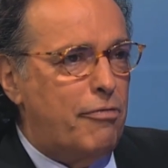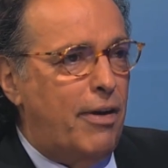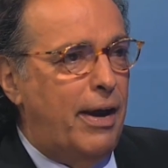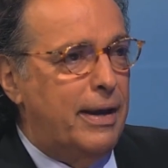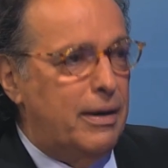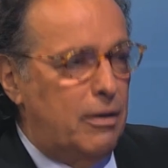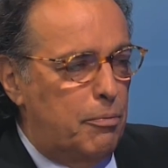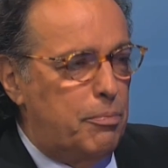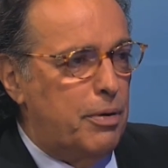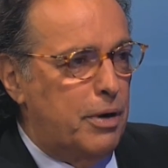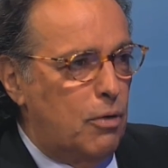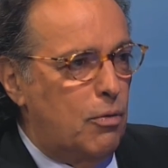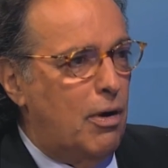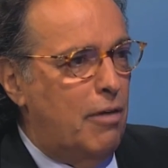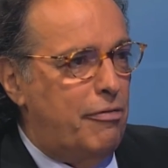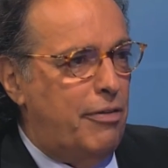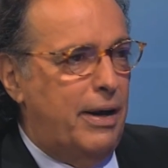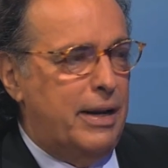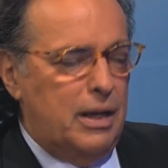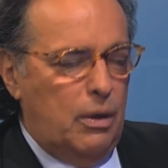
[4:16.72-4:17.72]
fight, a pretty
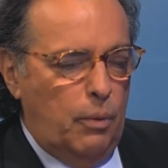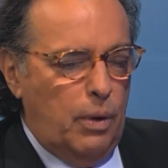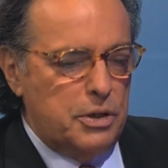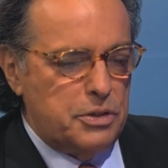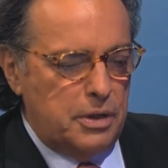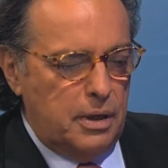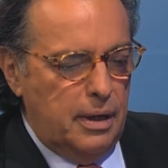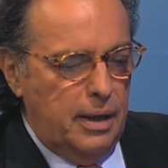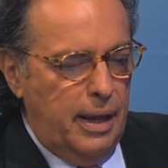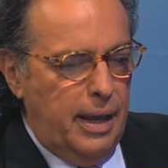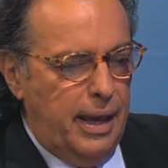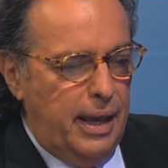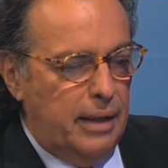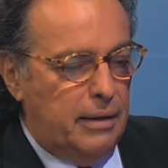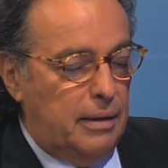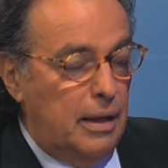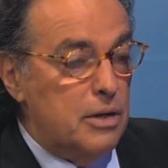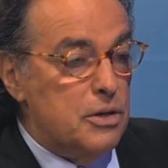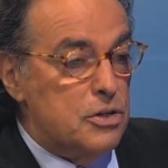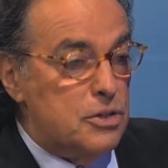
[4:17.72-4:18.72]
rough fight. It wasn't. It
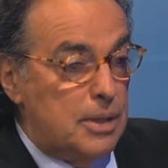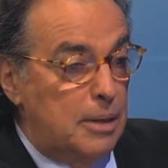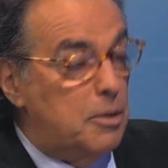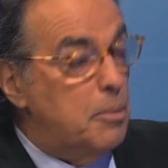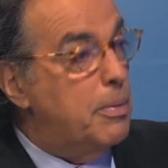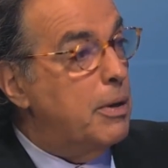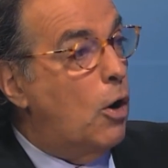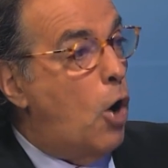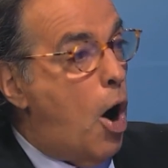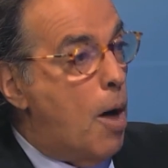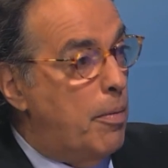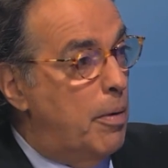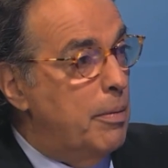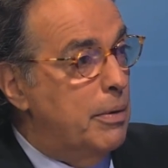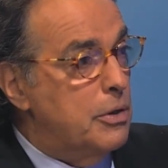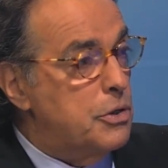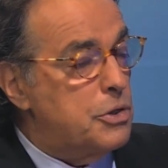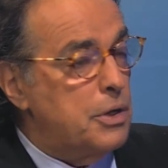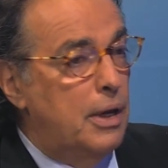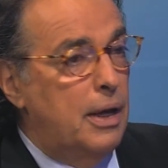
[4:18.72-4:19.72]
doesn't seem to be
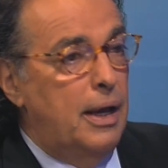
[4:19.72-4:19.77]
armaments.